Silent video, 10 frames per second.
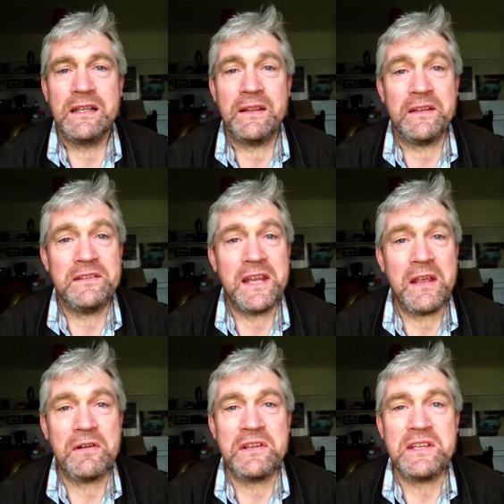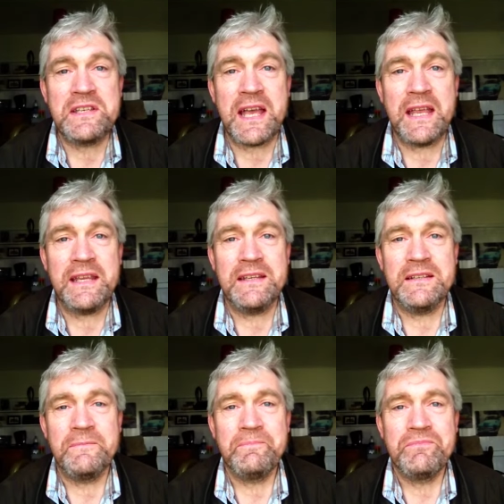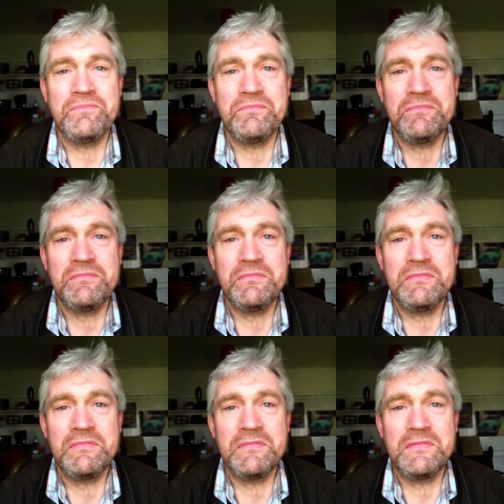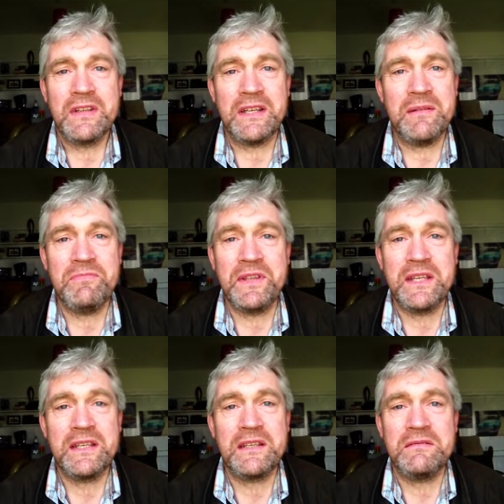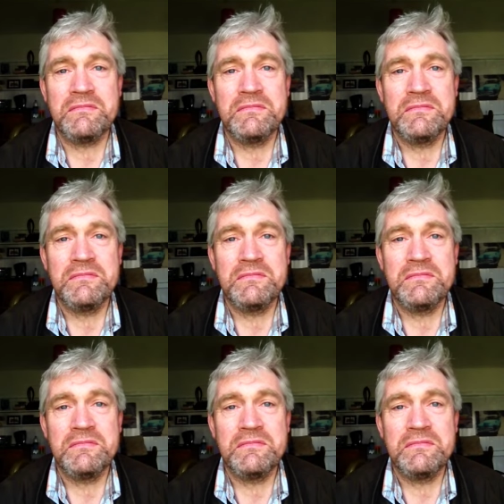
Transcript: and the tear in his eye, and him thinking,